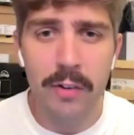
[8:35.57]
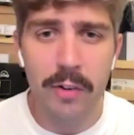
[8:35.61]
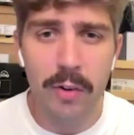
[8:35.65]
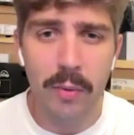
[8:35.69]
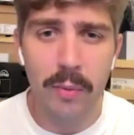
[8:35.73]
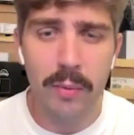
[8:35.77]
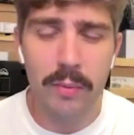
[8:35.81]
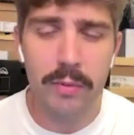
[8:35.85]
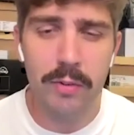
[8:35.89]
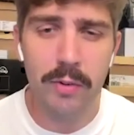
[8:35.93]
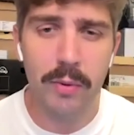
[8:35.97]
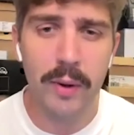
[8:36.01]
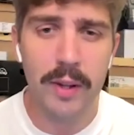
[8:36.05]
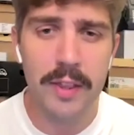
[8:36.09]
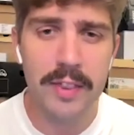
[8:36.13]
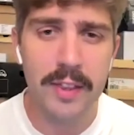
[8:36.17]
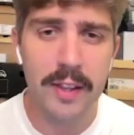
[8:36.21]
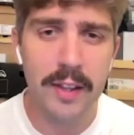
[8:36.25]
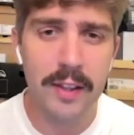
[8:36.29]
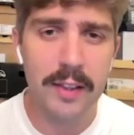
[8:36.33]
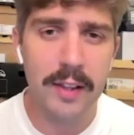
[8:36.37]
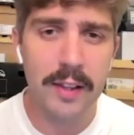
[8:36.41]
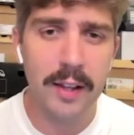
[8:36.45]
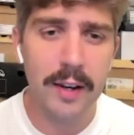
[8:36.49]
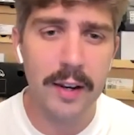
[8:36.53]
So I
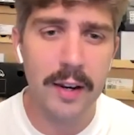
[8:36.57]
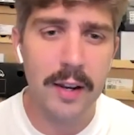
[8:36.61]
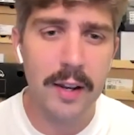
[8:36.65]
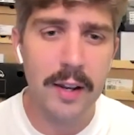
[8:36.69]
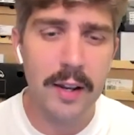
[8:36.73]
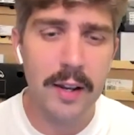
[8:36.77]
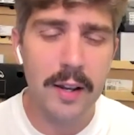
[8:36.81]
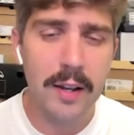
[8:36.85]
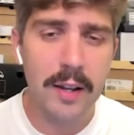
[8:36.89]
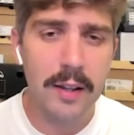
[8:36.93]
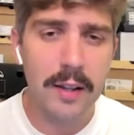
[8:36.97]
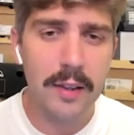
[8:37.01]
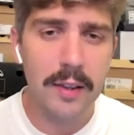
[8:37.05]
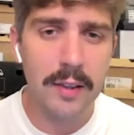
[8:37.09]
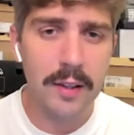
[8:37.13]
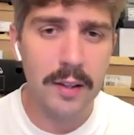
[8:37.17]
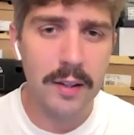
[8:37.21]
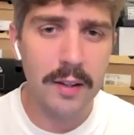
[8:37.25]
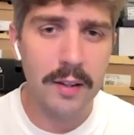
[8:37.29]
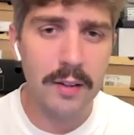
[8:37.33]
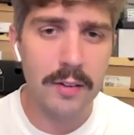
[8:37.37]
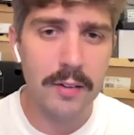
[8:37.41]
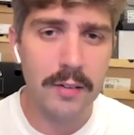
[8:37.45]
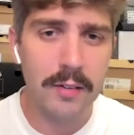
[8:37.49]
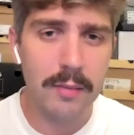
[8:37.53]
think that
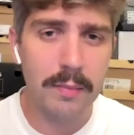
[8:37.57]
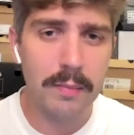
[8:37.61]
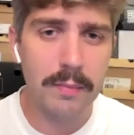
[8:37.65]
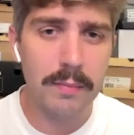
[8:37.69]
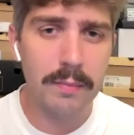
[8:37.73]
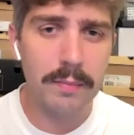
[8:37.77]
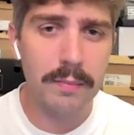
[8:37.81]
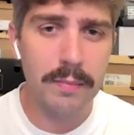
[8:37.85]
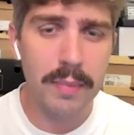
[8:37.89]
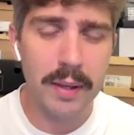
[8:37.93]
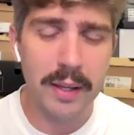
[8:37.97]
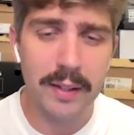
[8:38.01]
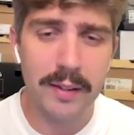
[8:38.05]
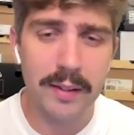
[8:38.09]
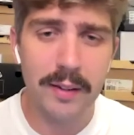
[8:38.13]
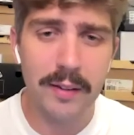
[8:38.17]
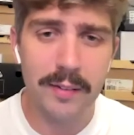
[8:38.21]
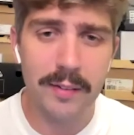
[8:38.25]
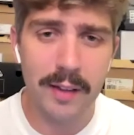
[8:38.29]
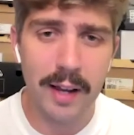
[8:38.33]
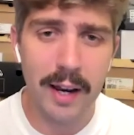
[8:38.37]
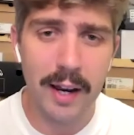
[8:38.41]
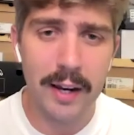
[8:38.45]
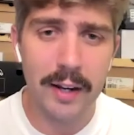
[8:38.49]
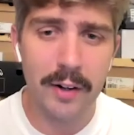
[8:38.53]
these big
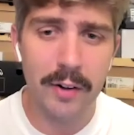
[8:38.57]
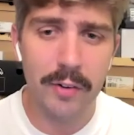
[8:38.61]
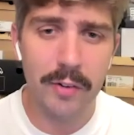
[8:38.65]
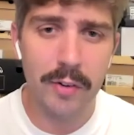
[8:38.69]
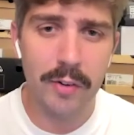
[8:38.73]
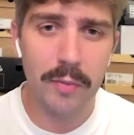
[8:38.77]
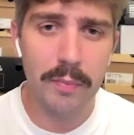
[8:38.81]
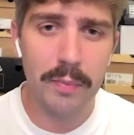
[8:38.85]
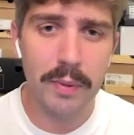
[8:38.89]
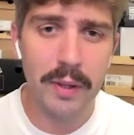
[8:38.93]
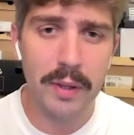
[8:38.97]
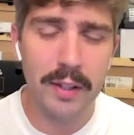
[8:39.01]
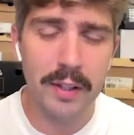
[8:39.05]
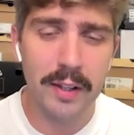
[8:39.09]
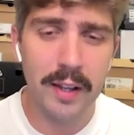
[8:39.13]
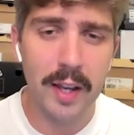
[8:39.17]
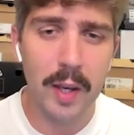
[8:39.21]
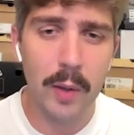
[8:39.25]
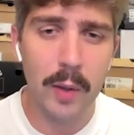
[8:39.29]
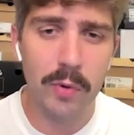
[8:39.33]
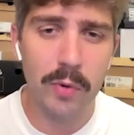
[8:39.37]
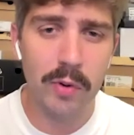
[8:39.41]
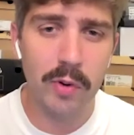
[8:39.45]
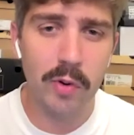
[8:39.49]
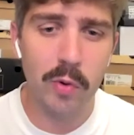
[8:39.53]
designers and big
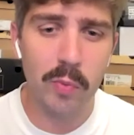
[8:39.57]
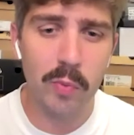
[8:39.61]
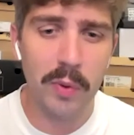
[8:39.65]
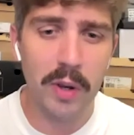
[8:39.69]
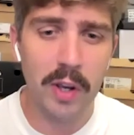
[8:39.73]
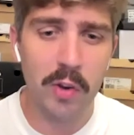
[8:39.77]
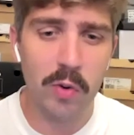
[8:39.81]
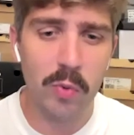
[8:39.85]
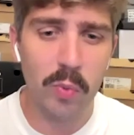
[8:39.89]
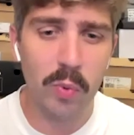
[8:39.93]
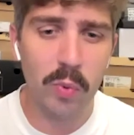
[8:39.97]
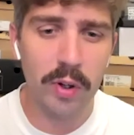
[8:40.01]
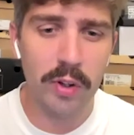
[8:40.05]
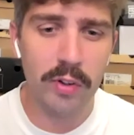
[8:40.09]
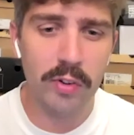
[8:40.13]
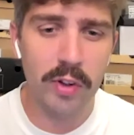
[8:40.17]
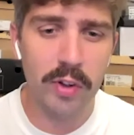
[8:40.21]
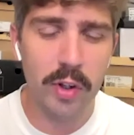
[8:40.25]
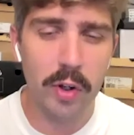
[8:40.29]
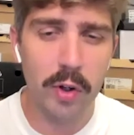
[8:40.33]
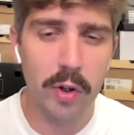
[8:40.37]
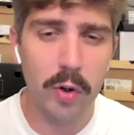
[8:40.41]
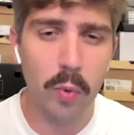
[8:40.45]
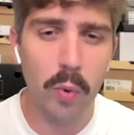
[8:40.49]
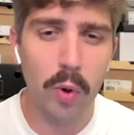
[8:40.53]
names in the space will
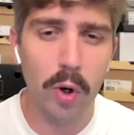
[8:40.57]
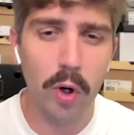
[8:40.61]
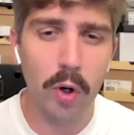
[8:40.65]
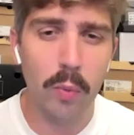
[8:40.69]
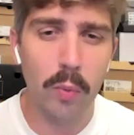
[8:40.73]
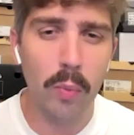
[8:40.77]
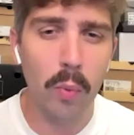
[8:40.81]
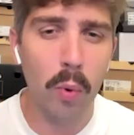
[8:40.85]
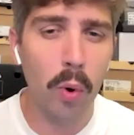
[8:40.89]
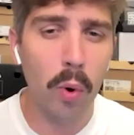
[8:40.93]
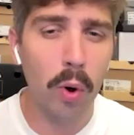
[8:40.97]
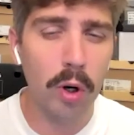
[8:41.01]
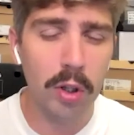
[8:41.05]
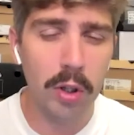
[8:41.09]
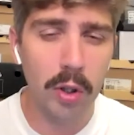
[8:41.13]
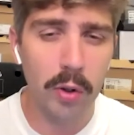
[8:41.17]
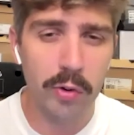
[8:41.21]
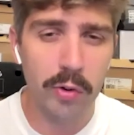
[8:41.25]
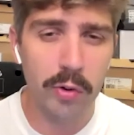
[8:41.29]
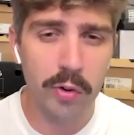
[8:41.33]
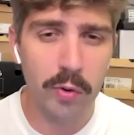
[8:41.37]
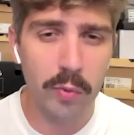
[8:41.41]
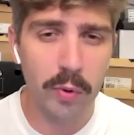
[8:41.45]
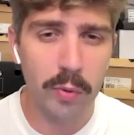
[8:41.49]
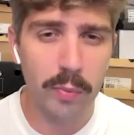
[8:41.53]
continue to work more
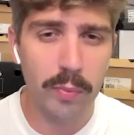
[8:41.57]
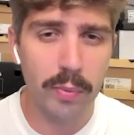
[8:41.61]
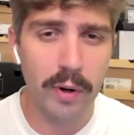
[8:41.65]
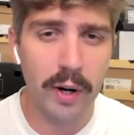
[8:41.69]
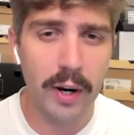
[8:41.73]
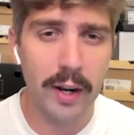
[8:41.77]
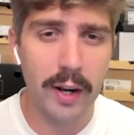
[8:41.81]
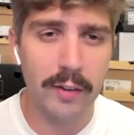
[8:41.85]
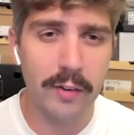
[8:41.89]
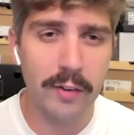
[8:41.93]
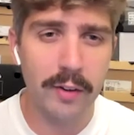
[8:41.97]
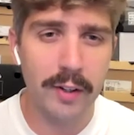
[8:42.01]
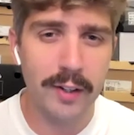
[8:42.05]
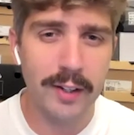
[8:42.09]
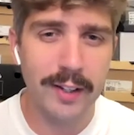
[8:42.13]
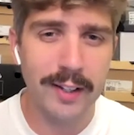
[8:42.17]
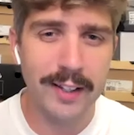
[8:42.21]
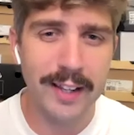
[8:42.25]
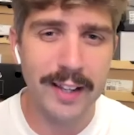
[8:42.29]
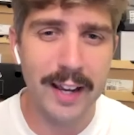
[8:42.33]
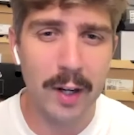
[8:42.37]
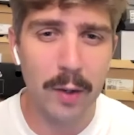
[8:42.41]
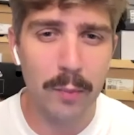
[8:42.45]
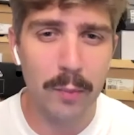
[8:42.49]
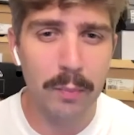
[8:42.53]
closely with brands and
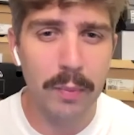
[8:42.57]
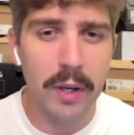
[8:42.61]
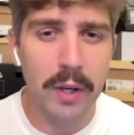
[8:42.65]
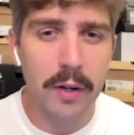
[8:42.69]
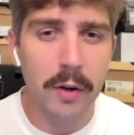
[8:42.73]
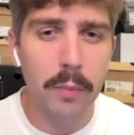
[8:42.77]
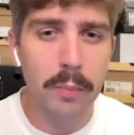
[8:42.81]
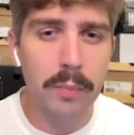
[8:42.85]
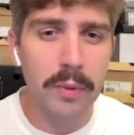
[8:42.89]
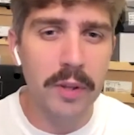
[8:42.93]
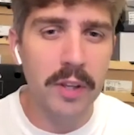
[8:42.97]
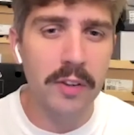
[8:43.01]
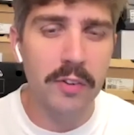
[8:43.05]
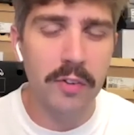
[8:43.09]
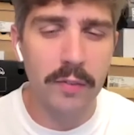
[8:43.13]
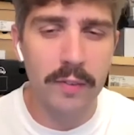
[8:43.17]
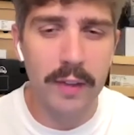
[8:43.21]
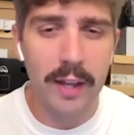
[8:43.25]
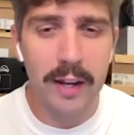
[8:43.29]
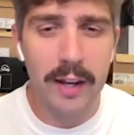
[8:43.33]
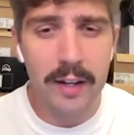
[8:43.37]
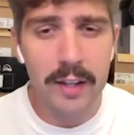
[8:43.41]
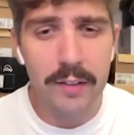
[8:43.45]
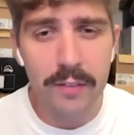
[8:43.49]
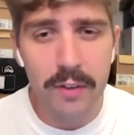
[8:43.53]
get a bigger piece of that.